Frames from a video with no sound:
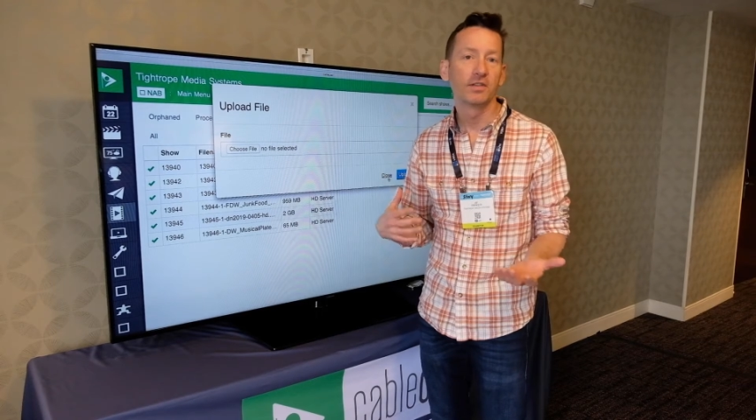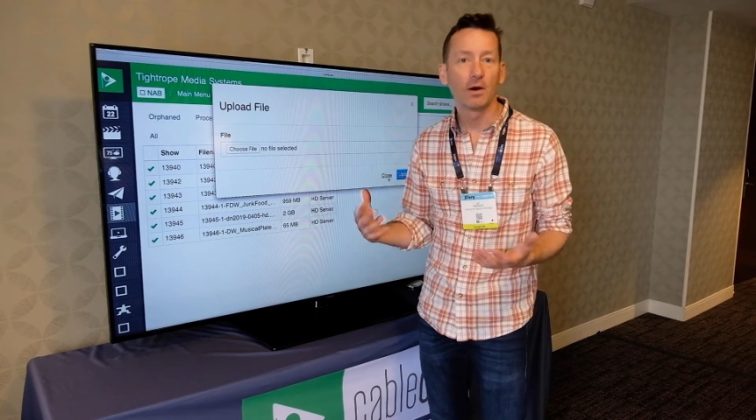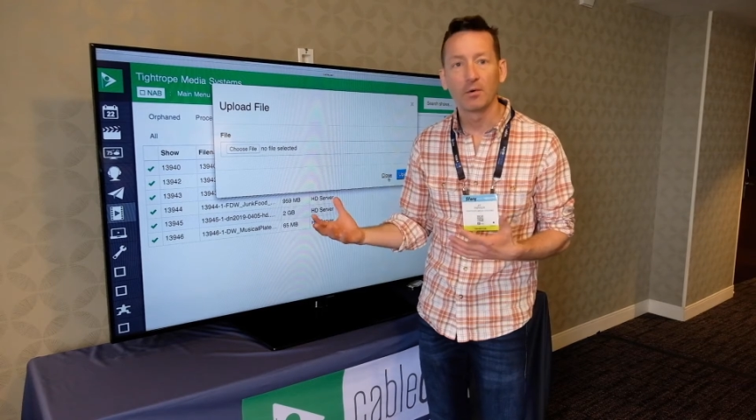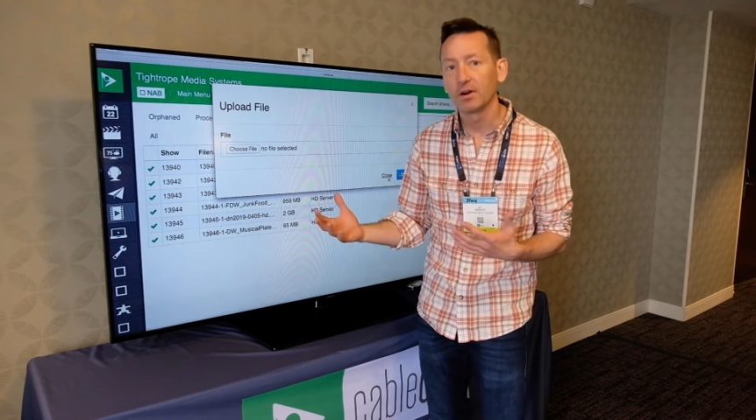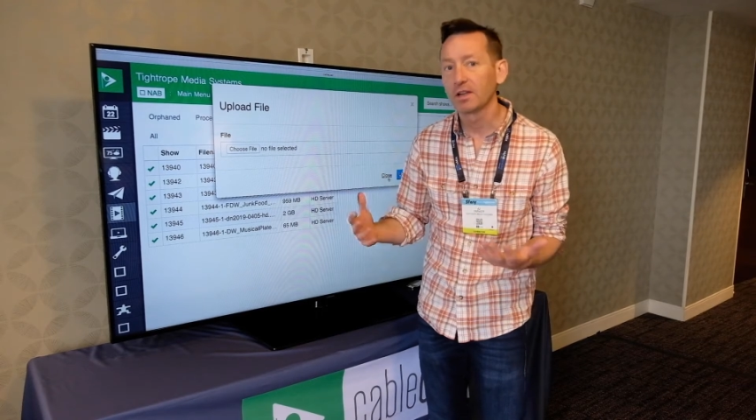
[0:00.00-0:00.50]

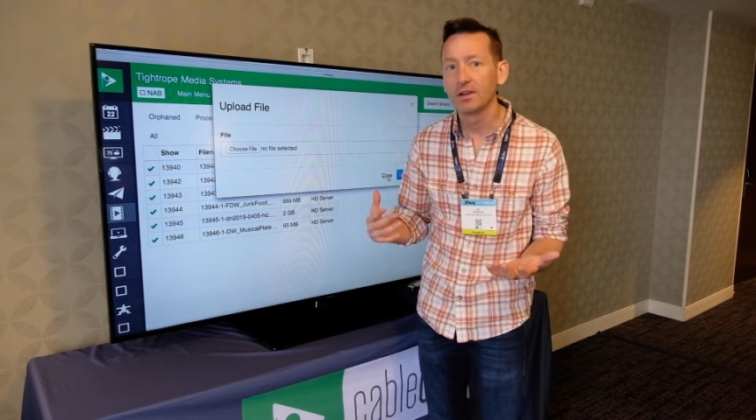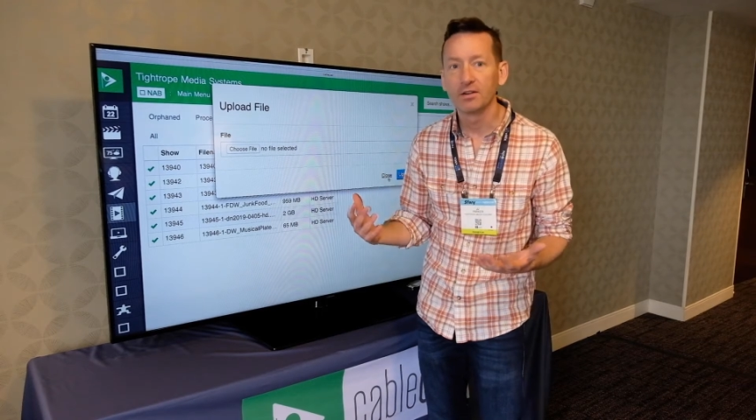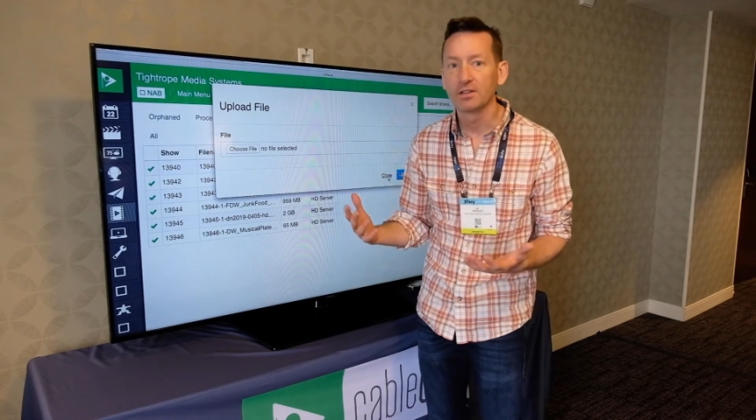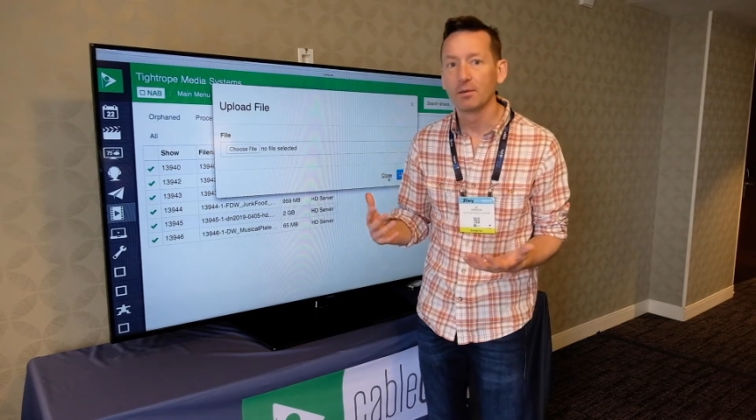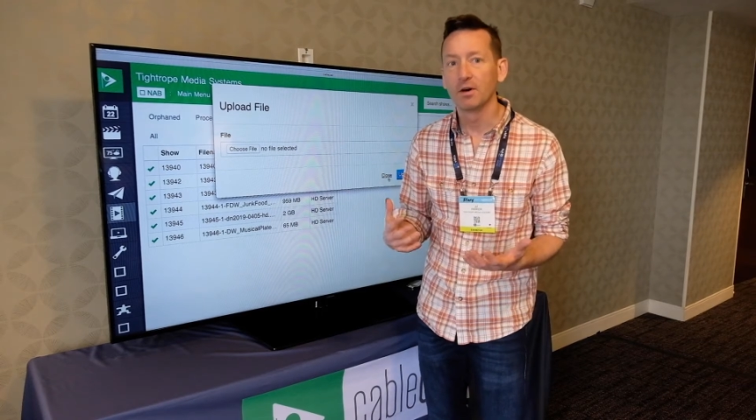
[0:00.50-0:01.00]
networking
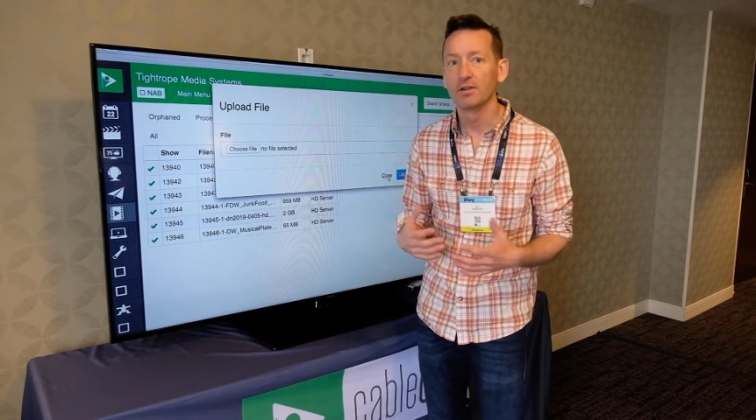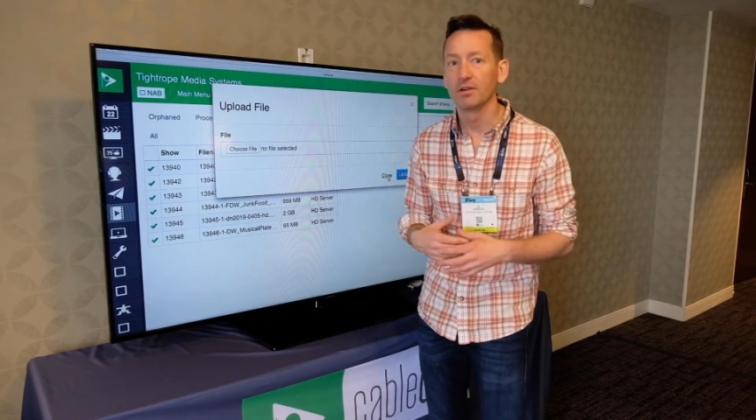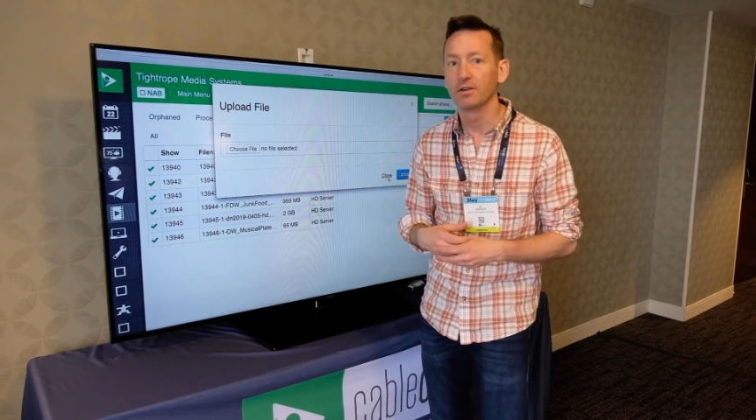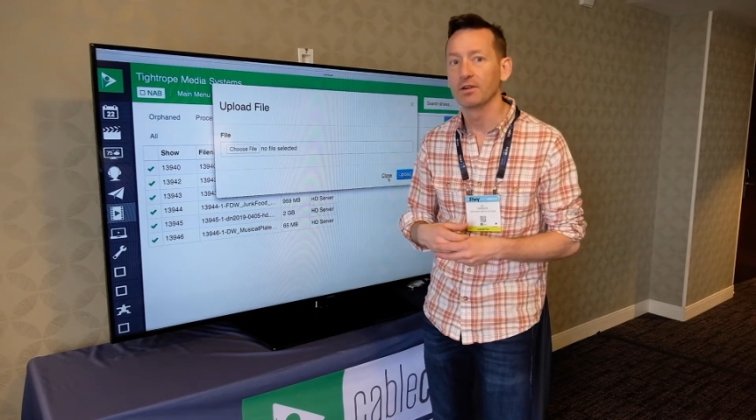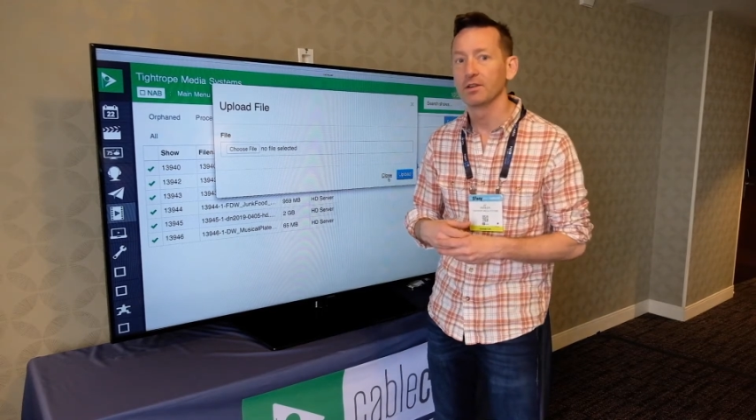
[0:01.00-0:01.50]
or some
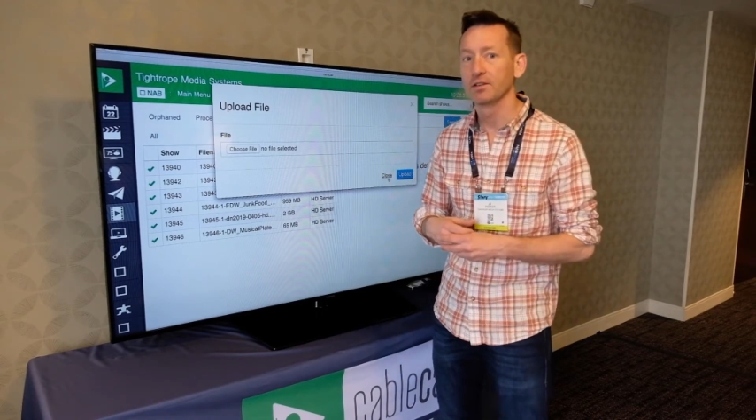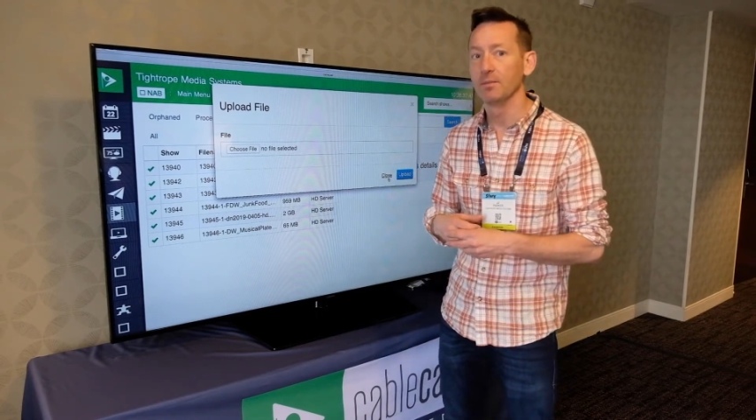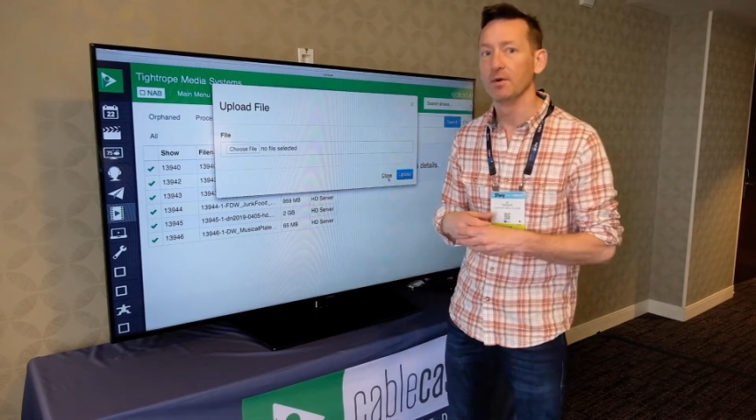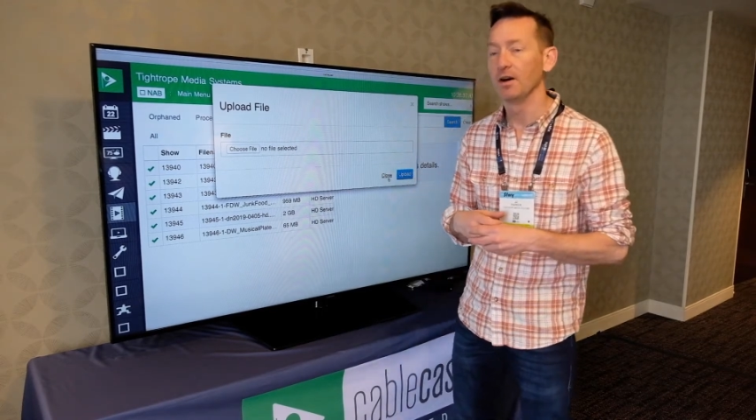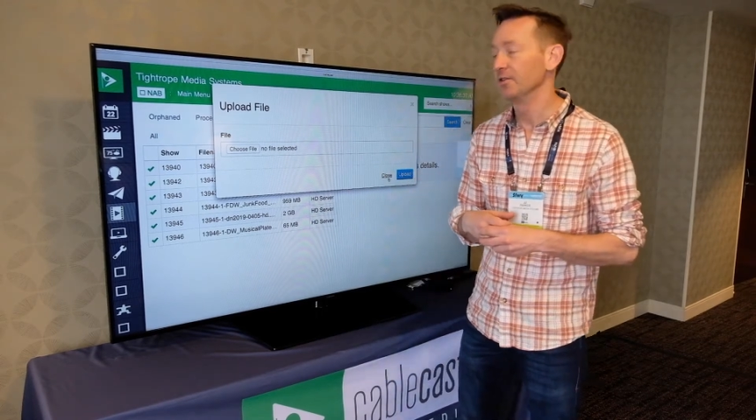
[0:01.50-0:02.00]

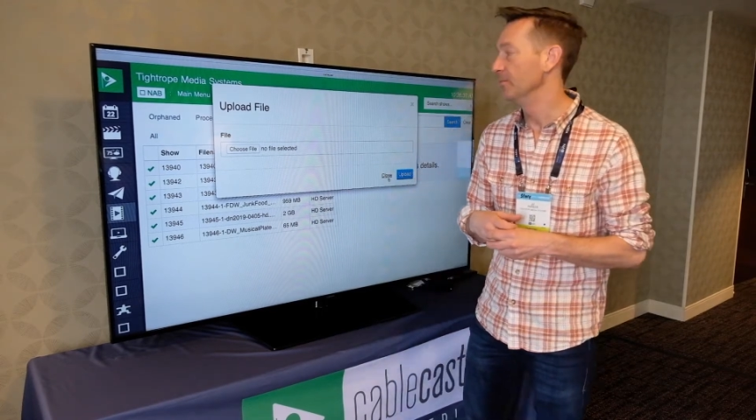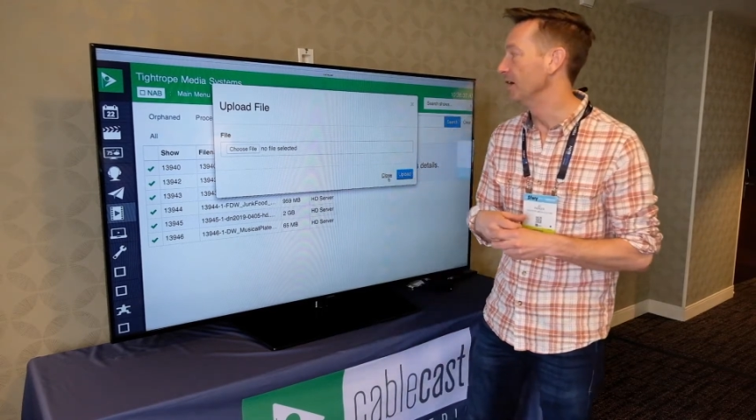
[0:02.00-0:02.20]
other